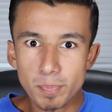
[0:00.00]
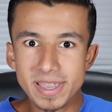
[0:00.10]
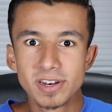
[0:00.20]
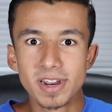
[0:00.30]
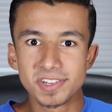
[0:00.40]

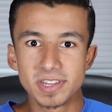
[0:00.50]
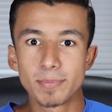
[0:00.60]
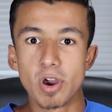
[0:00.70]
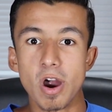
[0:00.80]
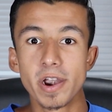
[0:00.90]
Peter is
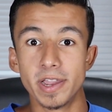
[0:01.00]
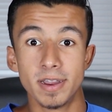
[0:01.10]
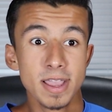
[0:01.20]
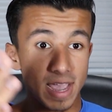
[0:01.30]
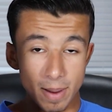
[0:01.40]
Symkaria.
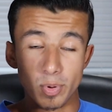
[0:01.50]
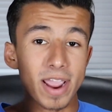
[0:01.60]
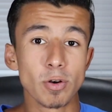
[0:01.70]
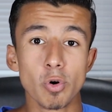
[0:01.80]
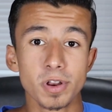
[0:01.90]
And
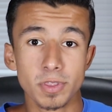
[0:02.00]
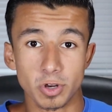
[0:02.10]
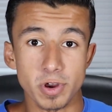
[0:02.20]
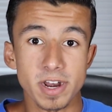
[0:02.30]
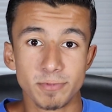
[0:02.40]
Brian Horton, the
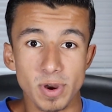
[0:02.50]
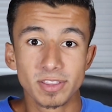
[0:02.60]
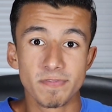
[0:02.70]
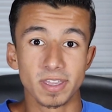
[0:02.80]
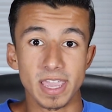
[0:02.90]
creative
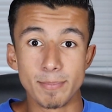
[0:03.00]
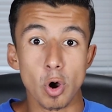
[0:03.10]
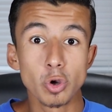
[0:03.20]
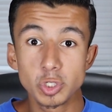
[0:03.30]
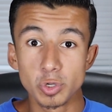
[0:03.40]
director of the game,
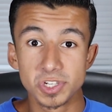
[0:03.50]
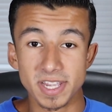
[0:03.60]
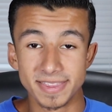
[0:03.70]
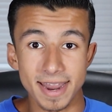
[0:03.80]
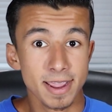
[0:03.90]
also
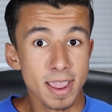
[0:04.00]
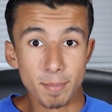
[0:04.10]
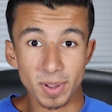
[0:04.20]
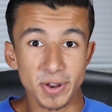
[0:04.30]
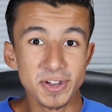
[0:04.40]
said that
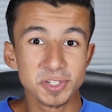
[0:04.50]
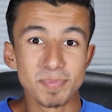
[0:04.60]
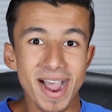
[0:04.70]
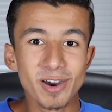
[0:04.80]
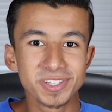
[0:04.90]
because
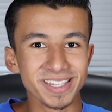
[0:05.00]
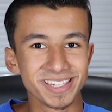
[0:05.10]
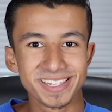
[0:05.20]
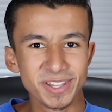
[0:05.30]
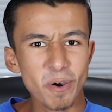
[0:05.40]
Miles
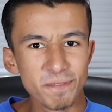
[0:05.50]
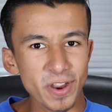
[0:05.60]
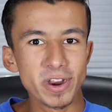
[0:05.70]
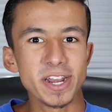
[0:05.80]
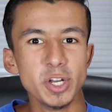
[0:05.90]
is still
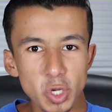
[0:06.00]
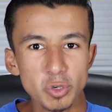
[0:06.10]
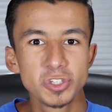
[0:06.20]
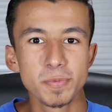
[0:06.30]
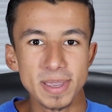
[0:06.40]
very
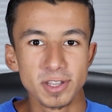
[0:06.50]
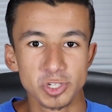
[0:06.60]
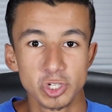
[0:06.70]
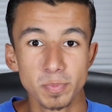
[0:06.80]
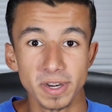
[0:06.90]
new to being a
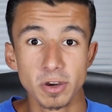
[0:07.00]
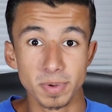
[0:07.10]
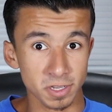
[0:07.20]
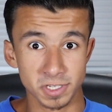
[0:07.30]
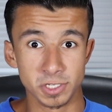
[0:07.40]
superhero
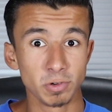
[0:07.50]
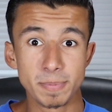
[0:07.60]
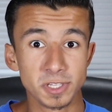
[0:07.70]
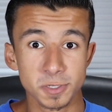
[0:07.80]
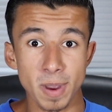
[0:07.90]
because he's only
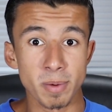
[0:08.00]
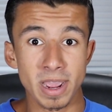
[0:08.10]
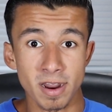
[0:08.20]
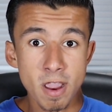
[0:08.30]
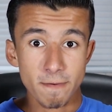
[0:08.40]
been
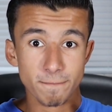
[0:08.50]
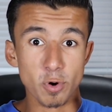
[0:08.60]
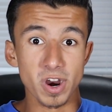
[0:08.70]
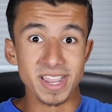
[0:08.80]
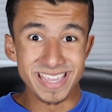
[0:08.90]
Spider-Man
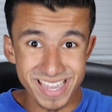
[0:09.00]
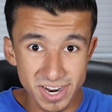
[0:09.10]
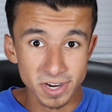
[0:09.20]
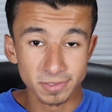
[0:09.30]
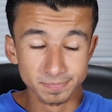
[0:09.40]
for a
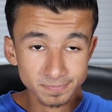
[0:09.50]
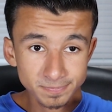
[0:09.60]
year